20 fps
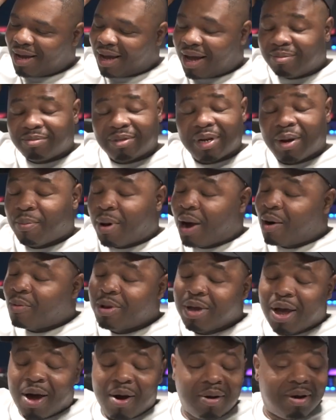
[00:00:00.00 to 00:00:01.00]
I'm talking about
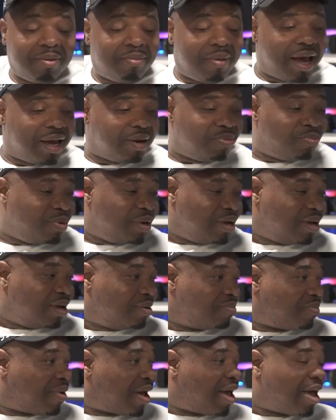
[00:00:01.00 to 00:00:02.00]
we on them eight pills,
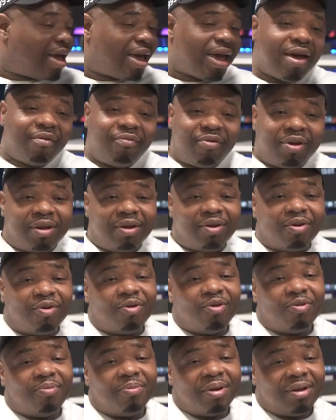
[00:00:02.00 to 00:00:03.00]
man, heavy, you
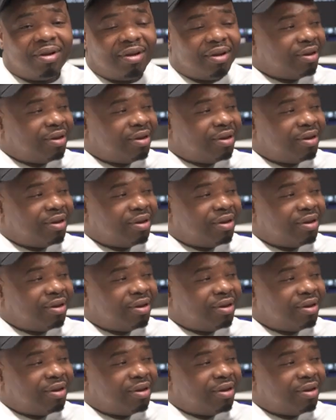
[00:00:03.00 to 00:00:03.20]
hear me?